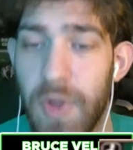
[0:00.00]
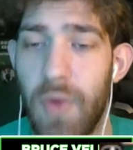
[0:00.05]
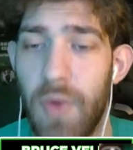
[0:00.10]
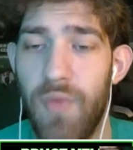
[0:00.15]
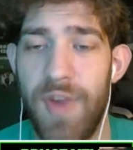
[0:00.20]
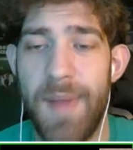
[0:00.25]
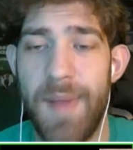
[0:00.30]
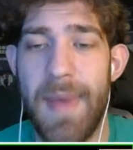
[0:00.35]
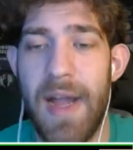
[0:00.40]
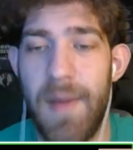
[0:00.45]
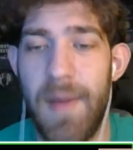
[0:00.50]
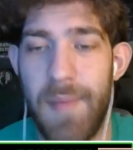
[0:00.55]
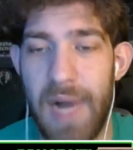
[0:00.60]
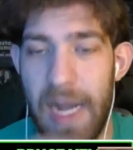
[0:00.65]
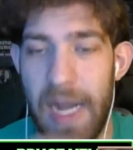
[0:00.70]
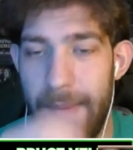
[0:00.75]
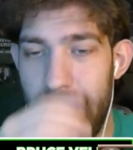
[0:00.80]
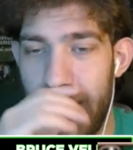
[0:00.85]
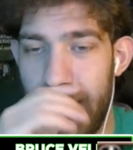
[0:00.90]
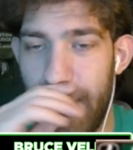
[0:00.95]
Rebound
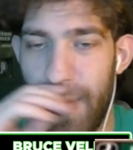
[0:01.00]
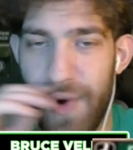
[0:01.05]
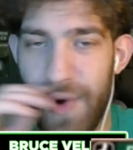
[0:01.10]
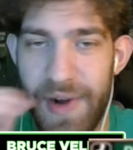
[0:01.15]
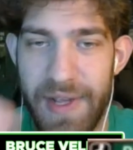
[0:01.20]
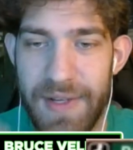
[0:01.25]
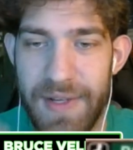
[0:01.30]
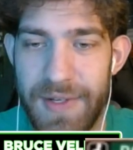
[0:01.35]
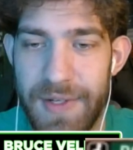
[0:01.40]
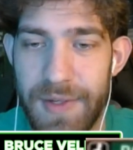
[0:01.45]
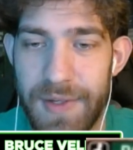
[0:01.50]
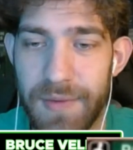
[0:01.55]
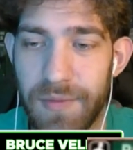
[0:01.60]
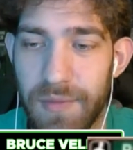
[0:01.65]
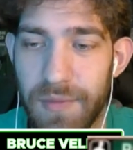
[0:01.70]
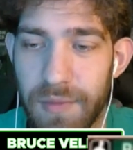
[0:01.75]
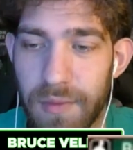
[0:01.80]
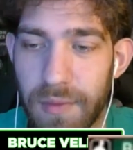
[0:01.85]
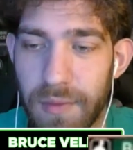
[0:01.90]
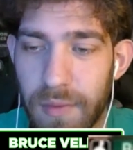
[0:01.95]
Bobby Portis.
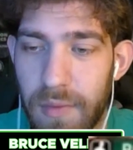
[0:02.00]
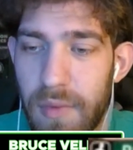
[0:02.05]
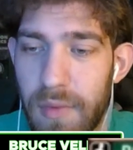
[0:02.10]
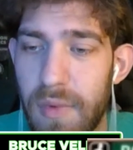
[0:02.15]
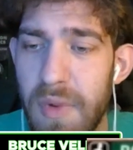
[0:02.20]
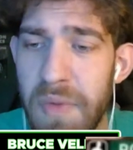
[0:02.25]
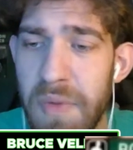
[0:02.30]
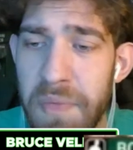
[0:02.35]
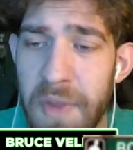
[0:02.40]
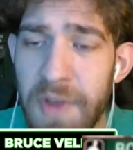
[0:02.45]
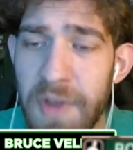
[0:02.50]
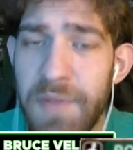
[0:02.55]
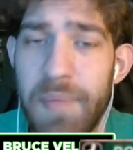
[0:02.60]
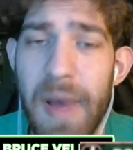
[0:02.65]
This